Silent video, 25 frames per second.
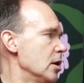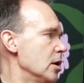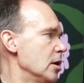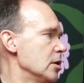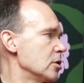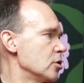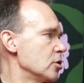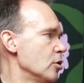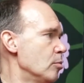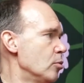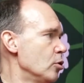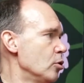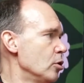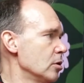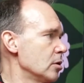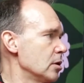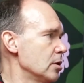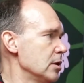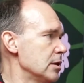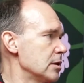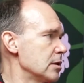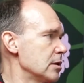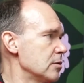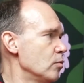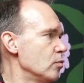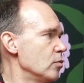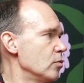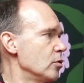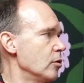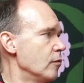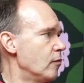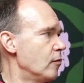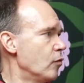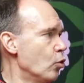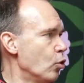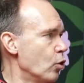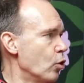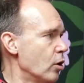so Bolt is the
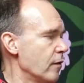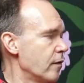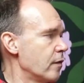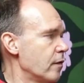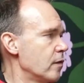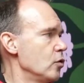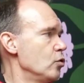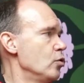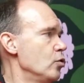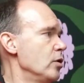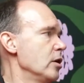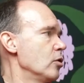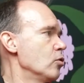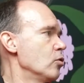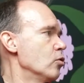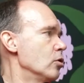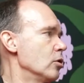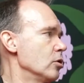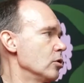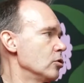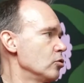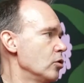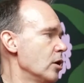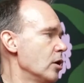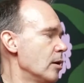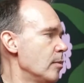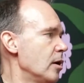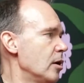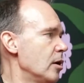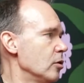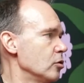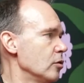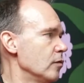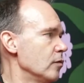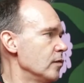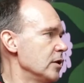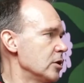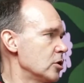fourth unicorn to come
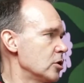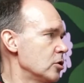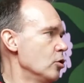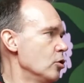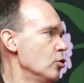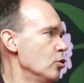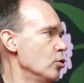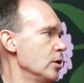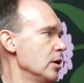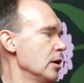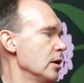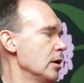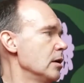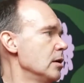out of Estonia.